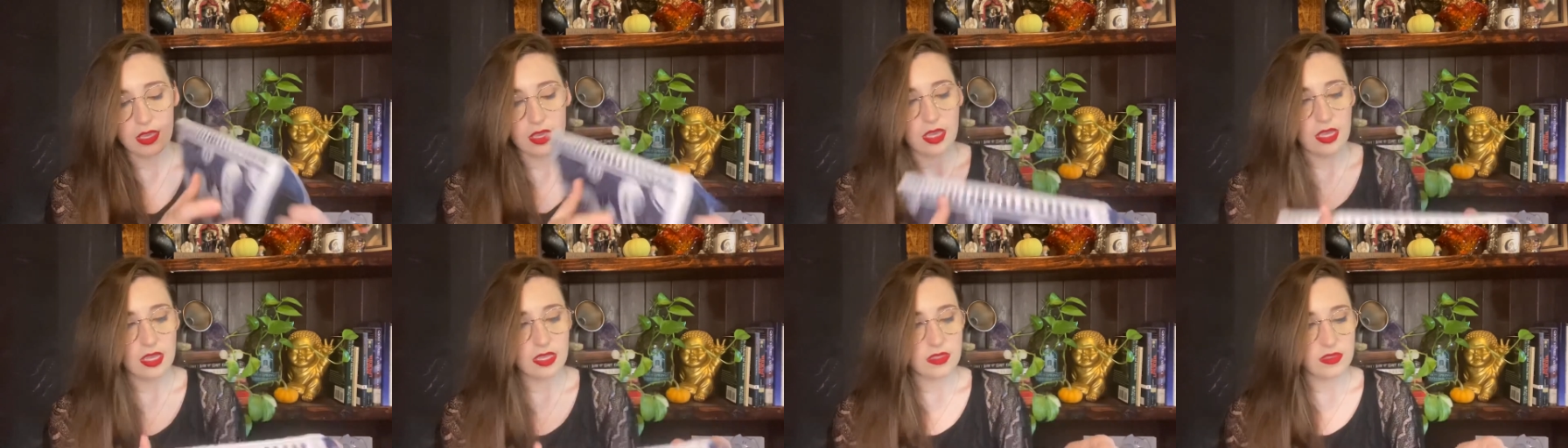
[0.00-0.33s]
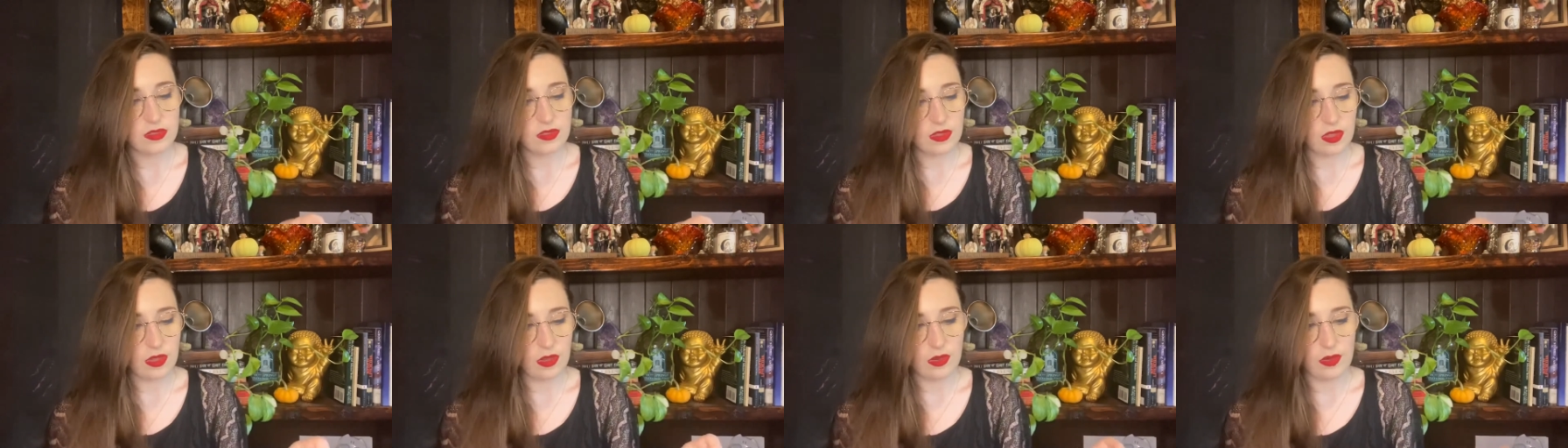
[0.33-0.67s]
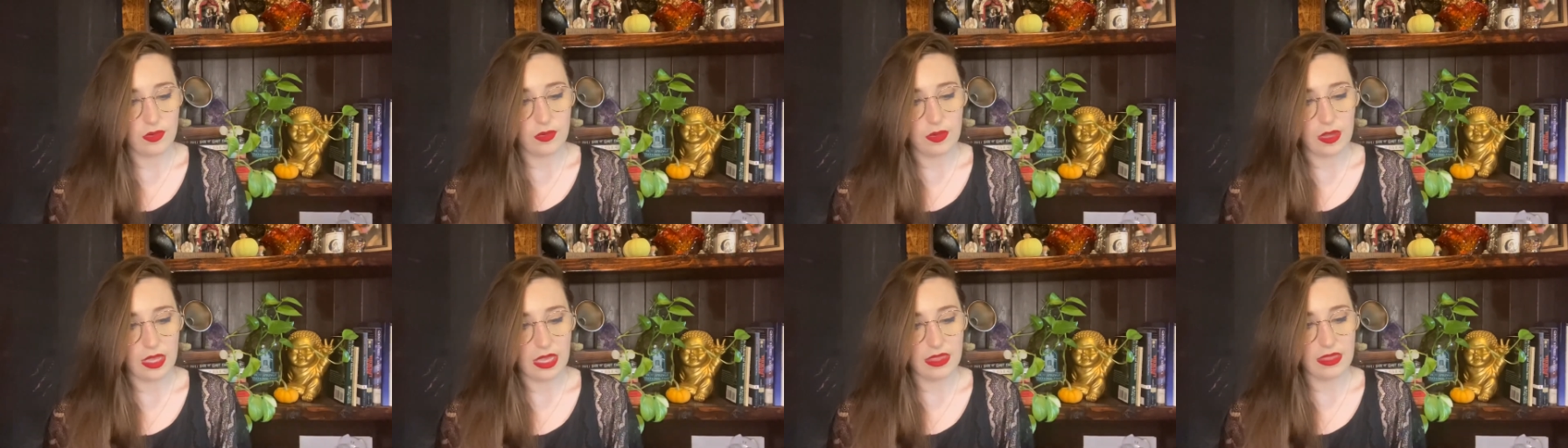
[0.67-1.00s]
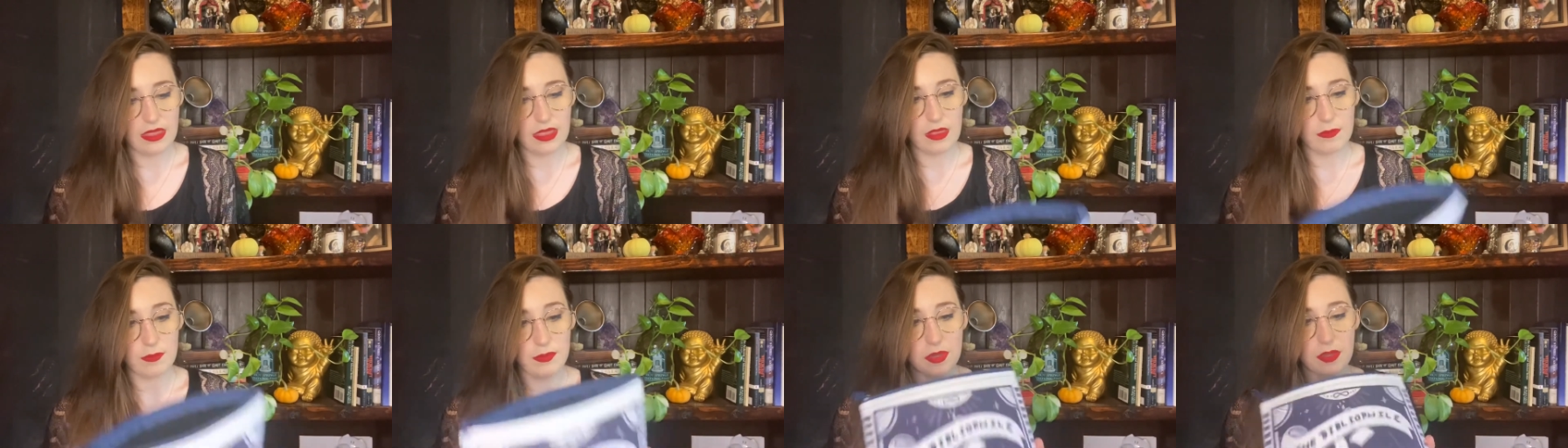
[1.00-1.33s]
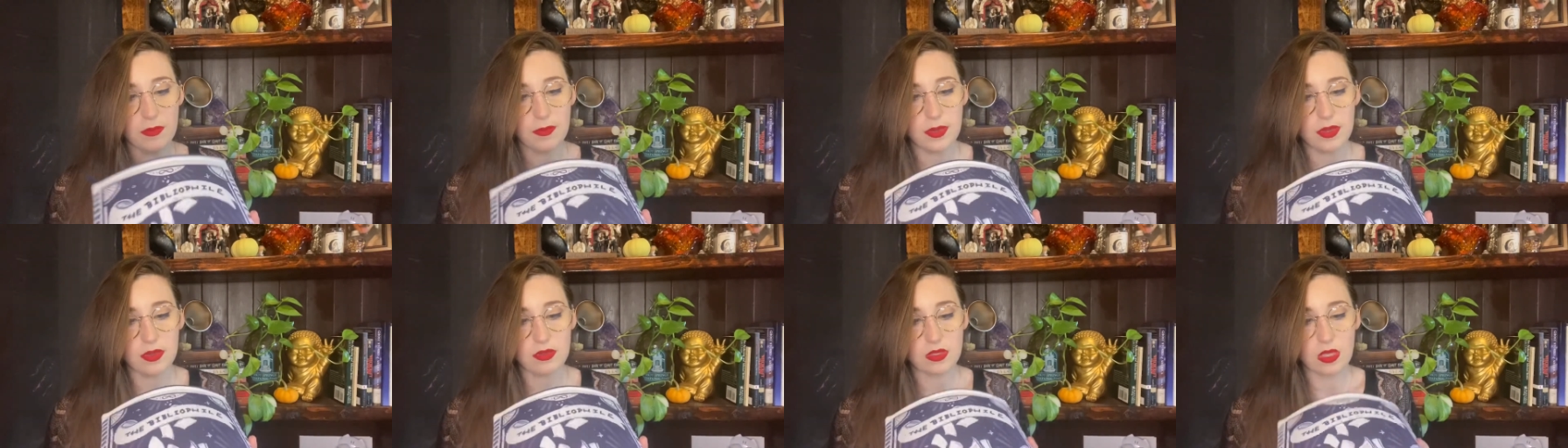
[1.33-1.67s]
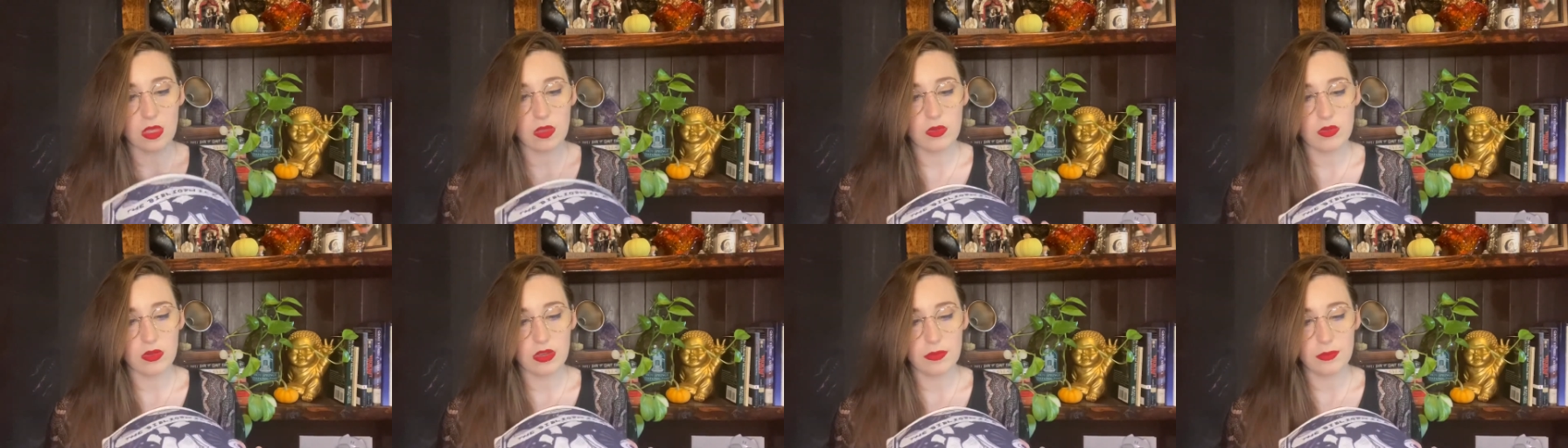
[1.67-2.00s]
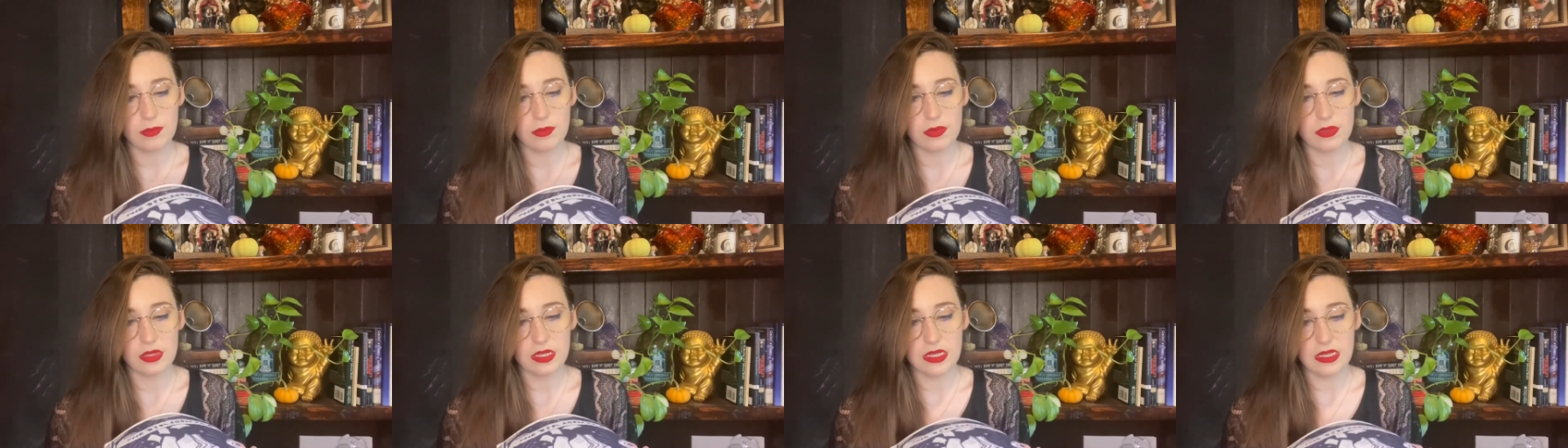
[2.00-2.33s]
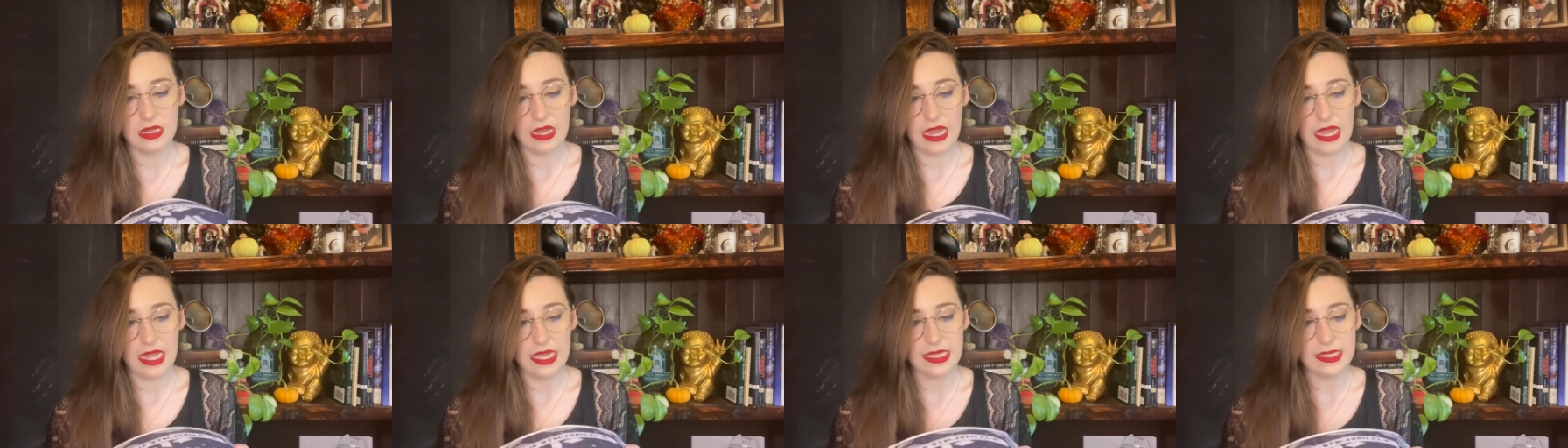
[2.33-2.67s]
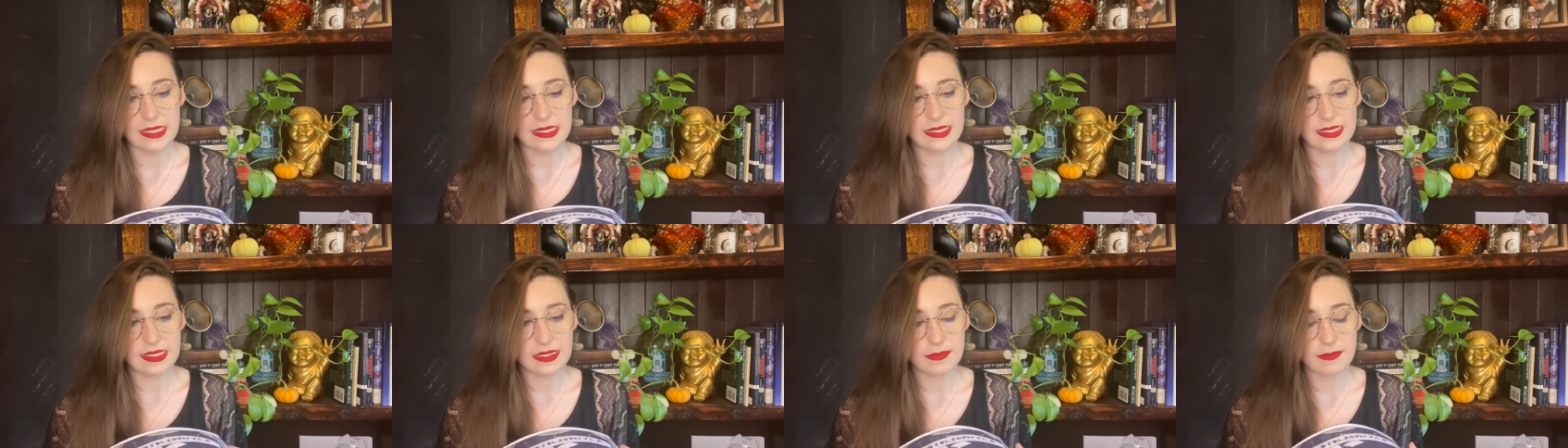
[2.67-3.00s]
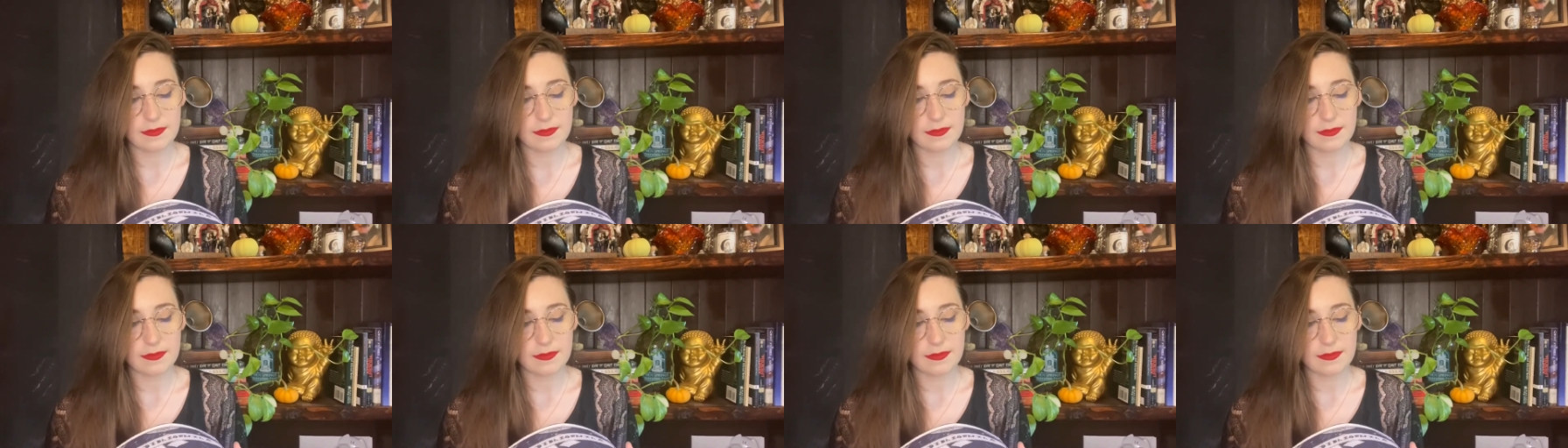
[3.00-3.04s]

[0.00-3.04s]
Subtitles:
So, and the Book Beaus hold up really nice.